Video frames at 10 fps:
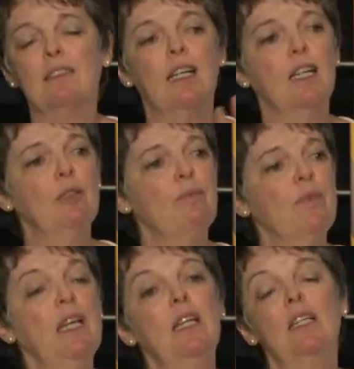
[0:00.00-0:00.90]
Hmm. Um,
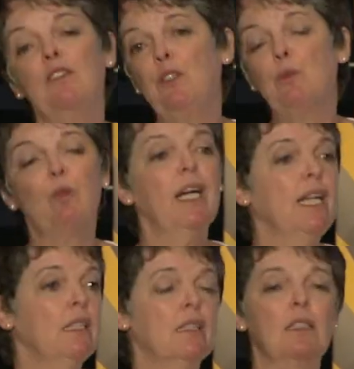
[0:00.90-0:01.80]
if you
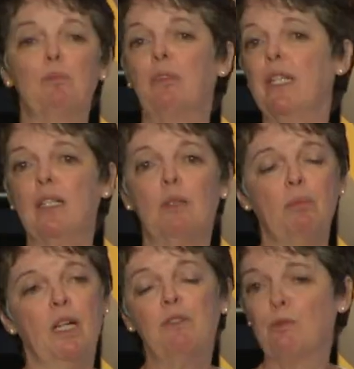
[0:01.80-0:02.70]
write the breakup
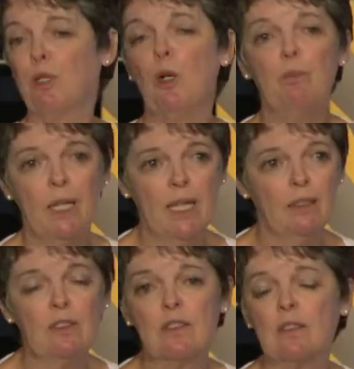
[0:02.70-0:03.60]
of a romance